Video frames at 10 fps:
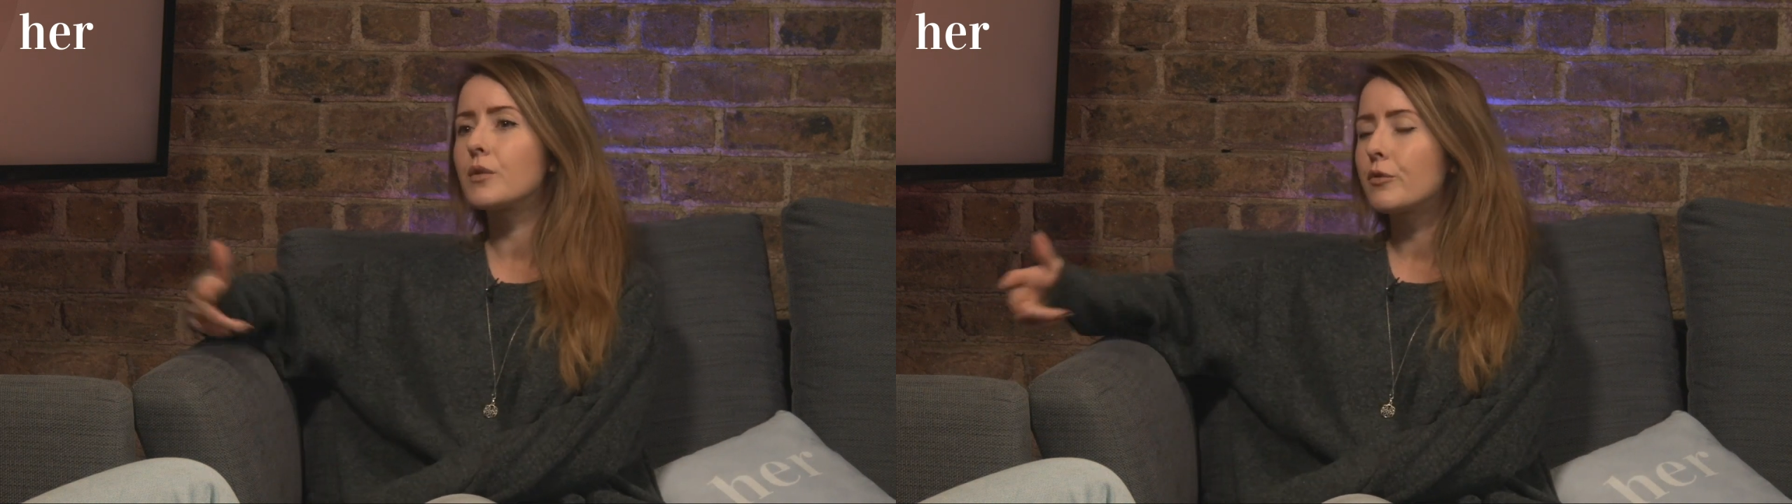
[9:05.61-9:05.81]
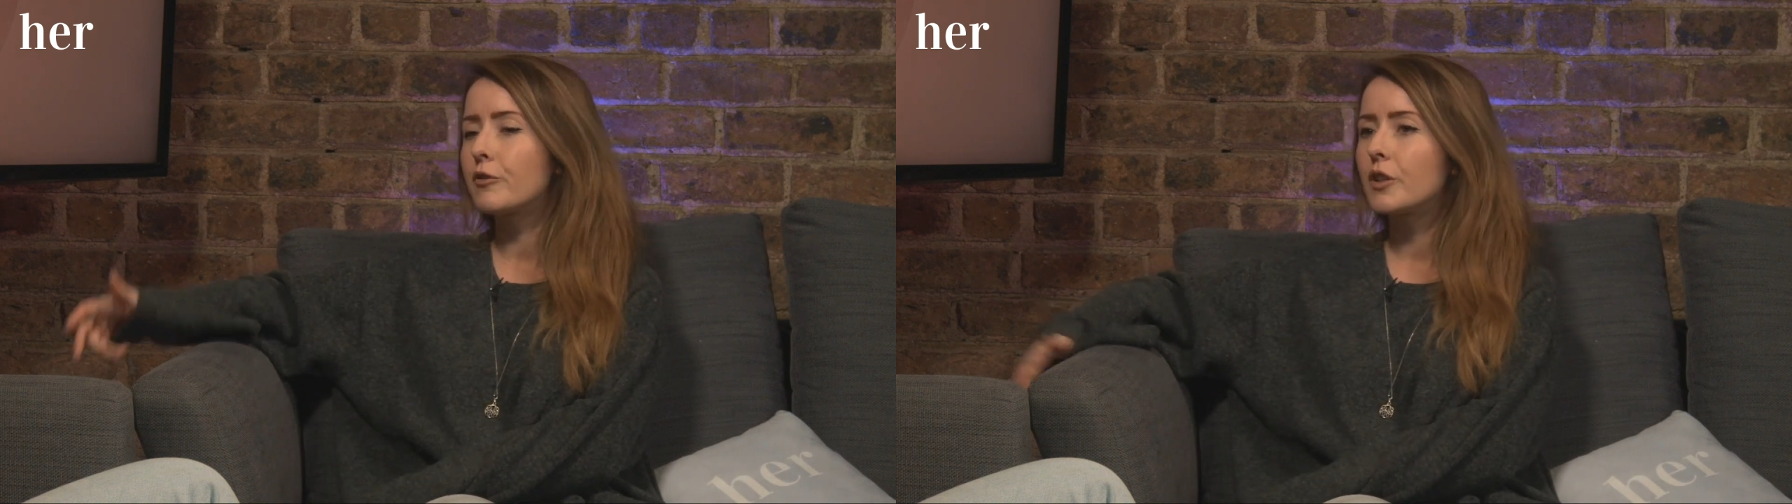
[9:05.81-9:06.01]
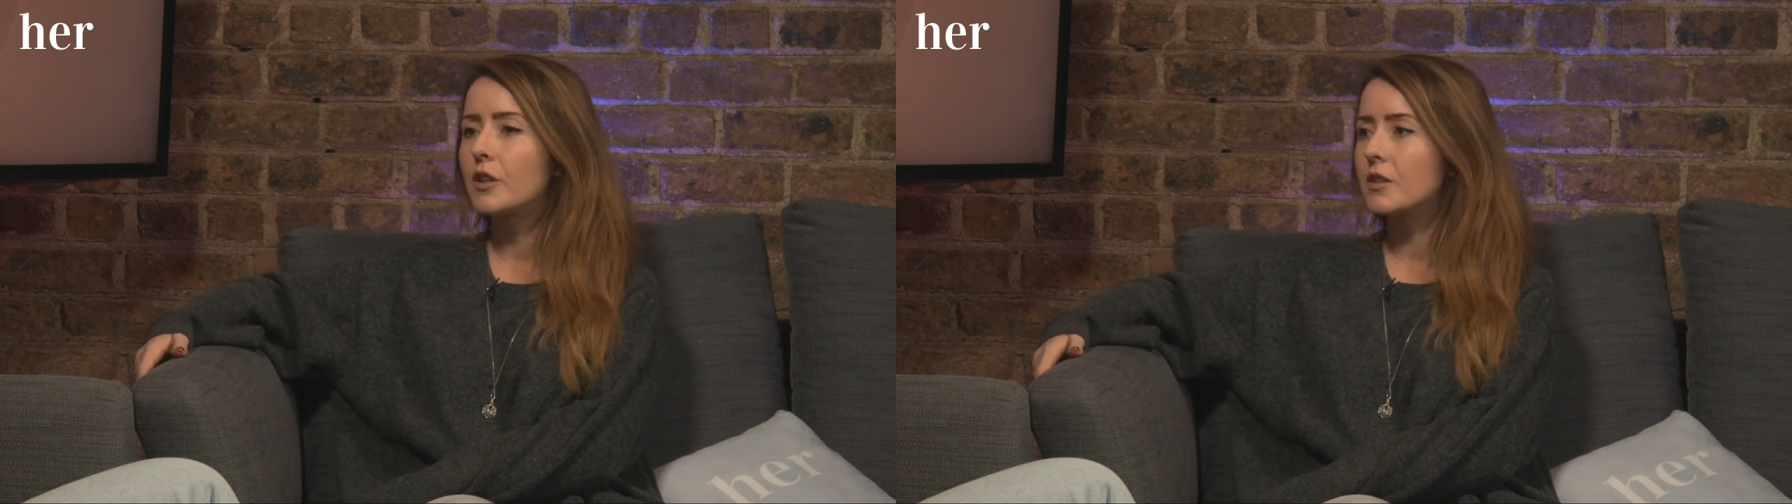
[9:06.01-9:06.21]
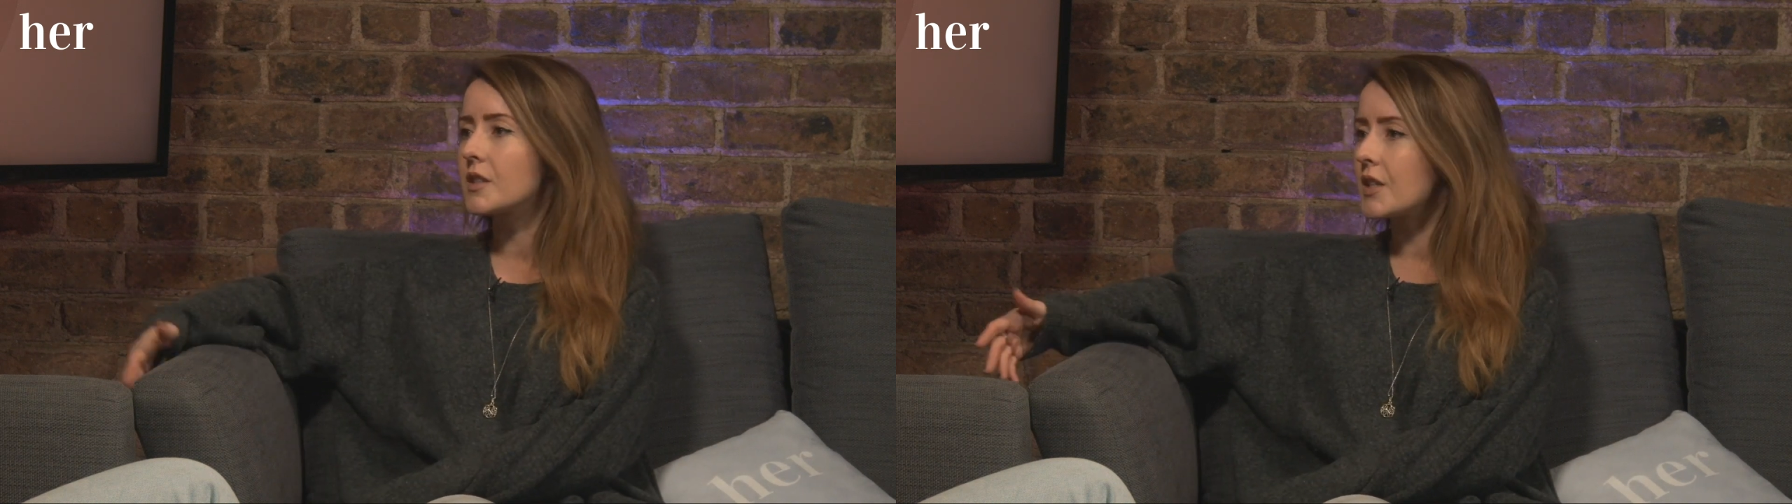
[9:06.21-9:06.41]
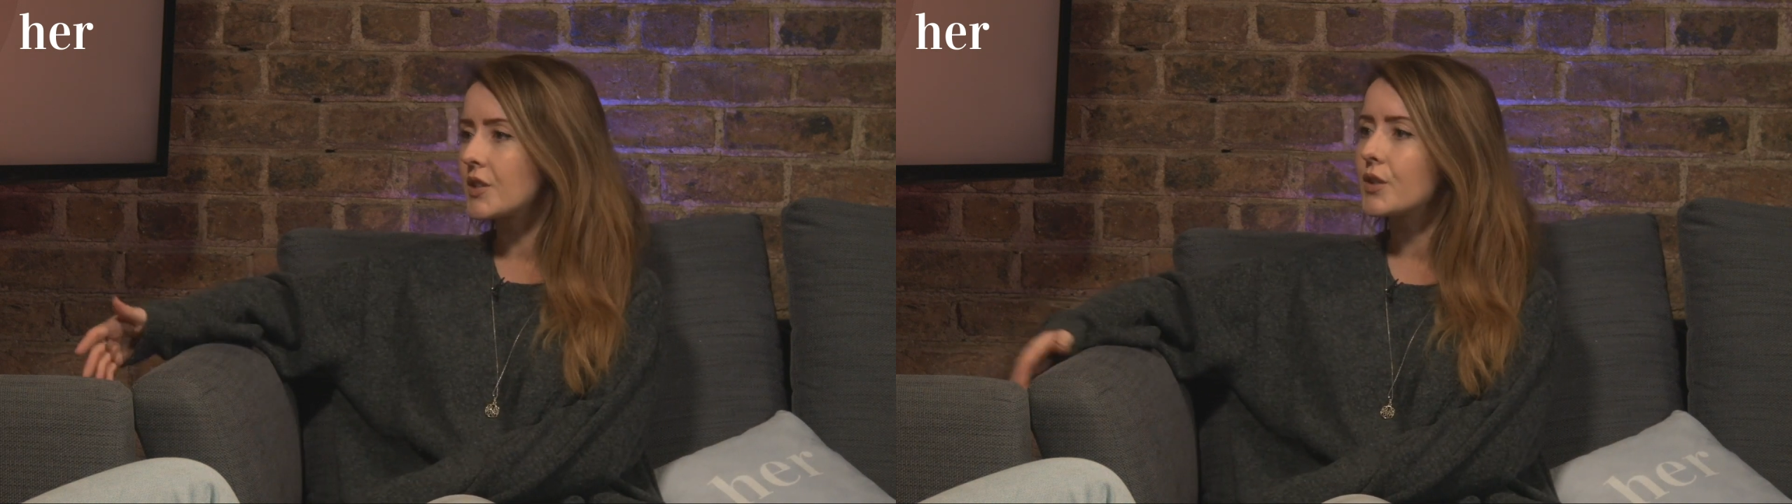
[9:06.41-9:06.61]
for your
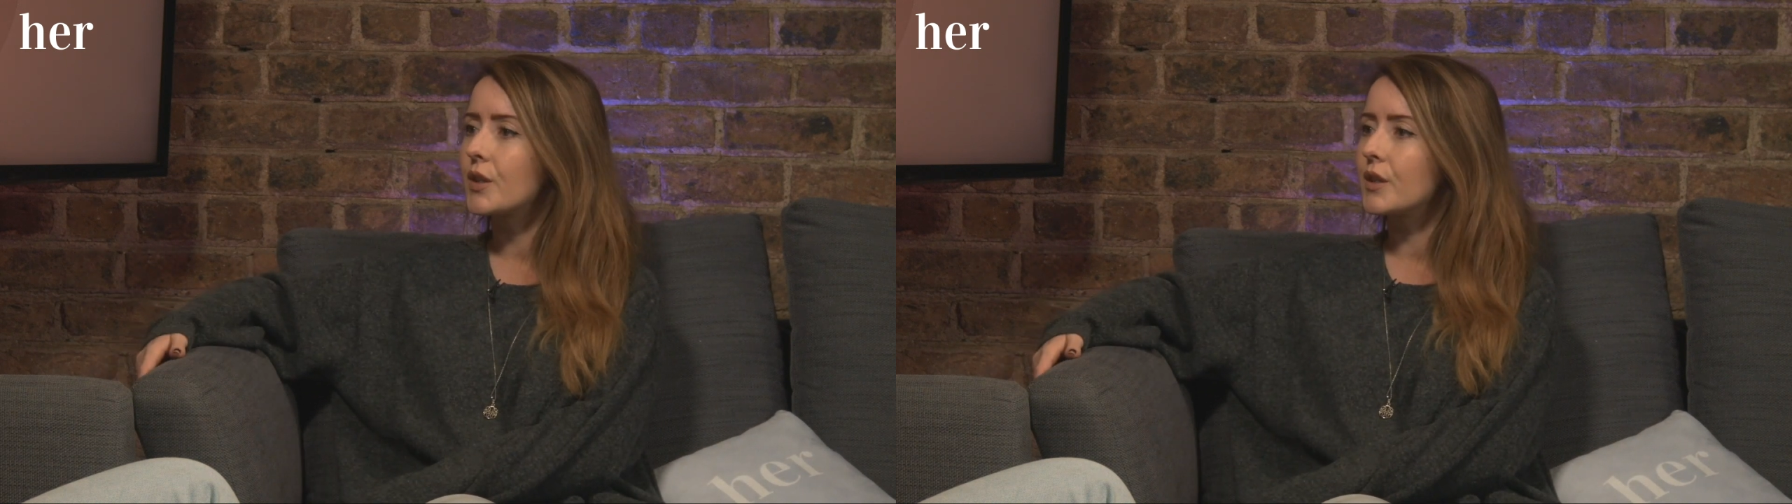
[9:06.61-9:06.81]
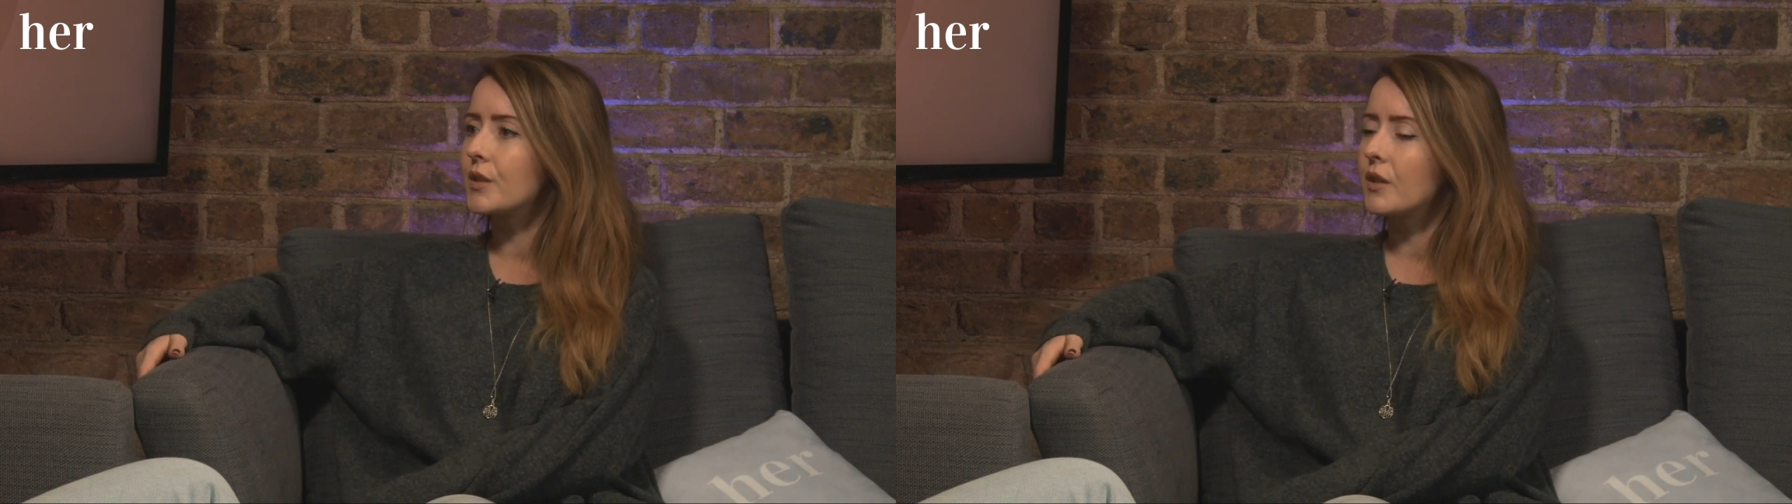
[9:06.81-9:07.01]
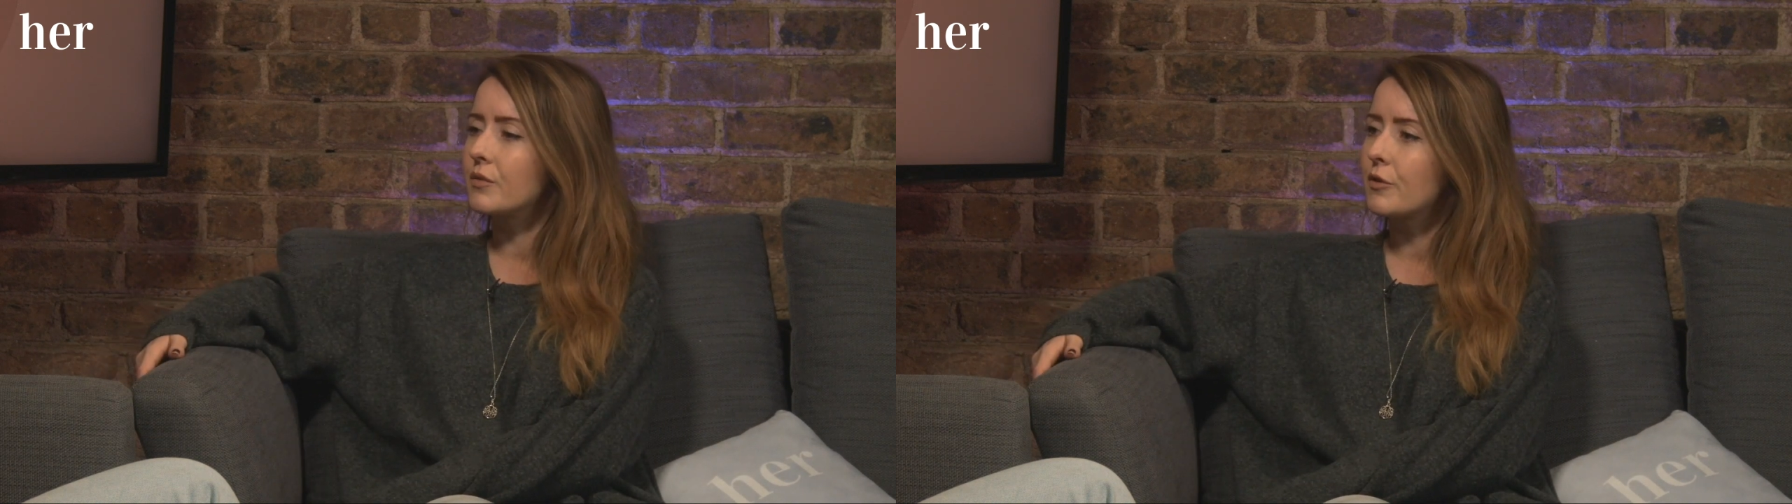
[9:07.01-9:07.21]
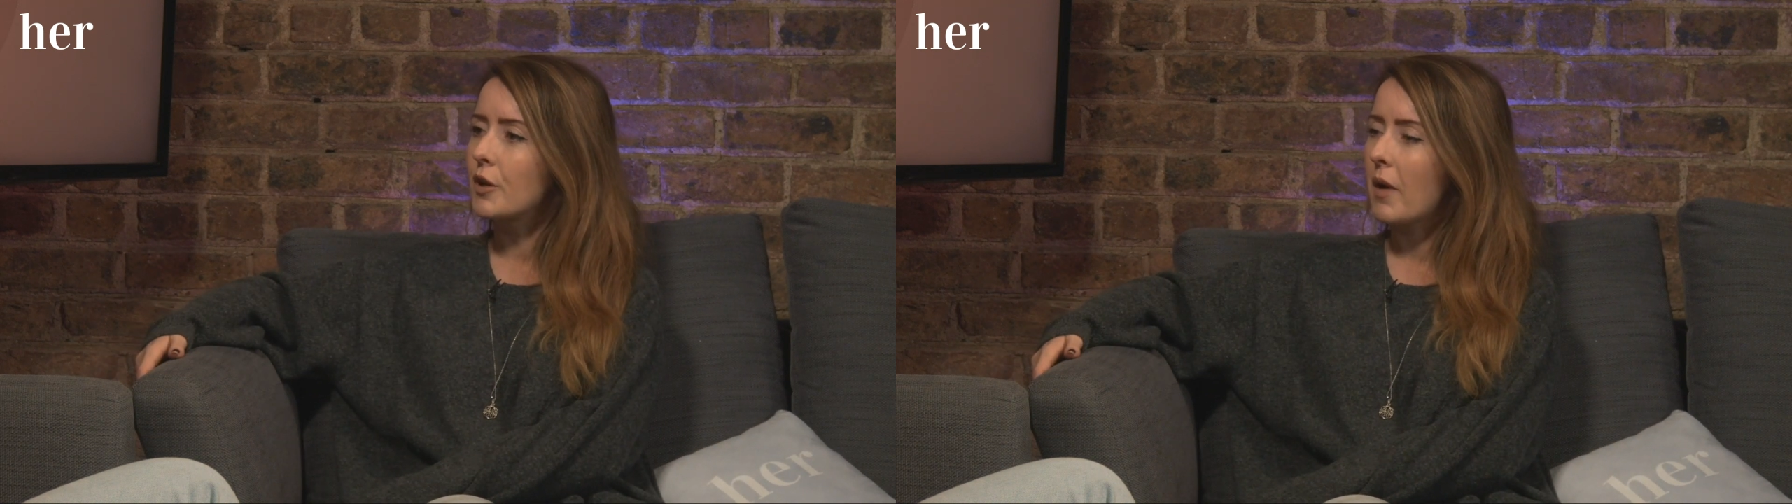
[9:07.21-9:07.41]
sister and for your